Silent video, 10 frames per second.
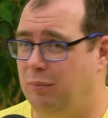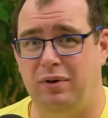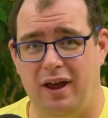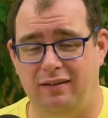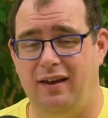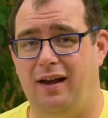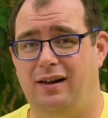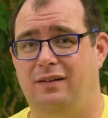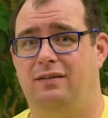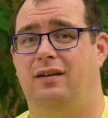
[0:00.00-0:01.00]
plant
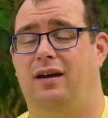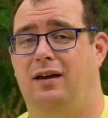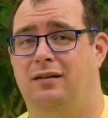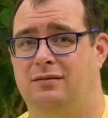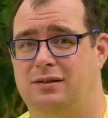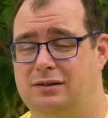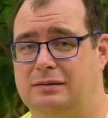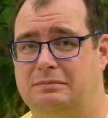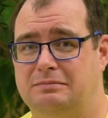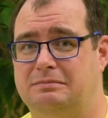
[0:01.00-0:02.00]
health. And
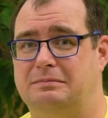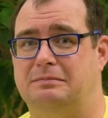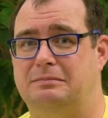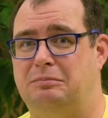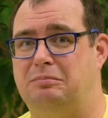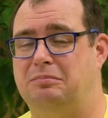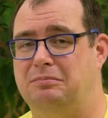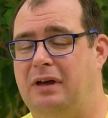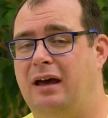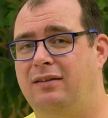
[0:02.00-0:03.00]

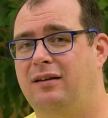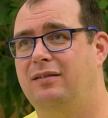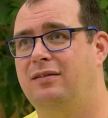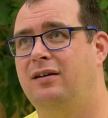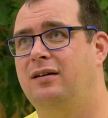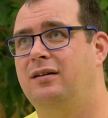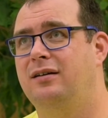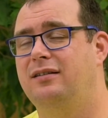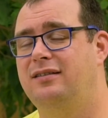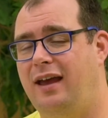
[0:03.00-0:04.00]

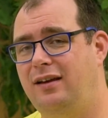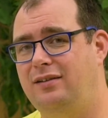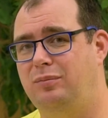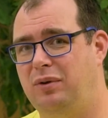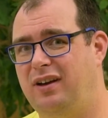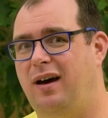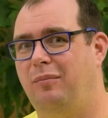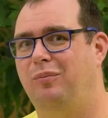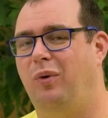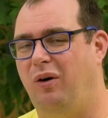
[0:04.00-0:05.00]
the taste
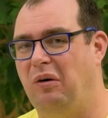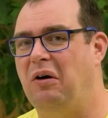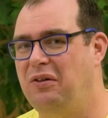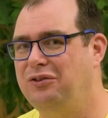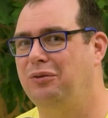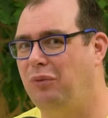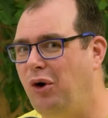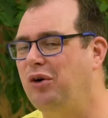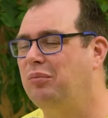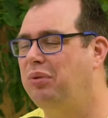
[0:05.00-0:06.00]
become also
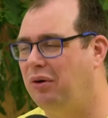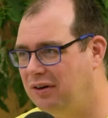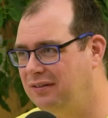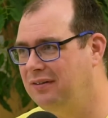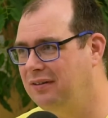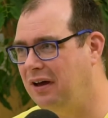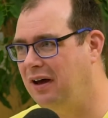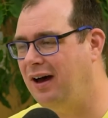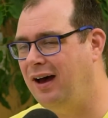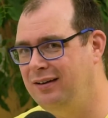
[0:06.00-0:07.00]
more important.
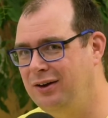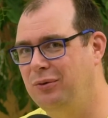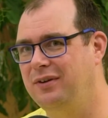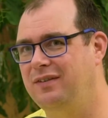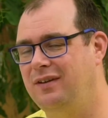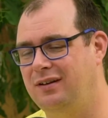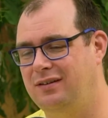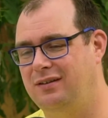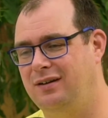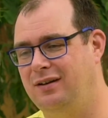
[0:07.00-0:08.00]
I know that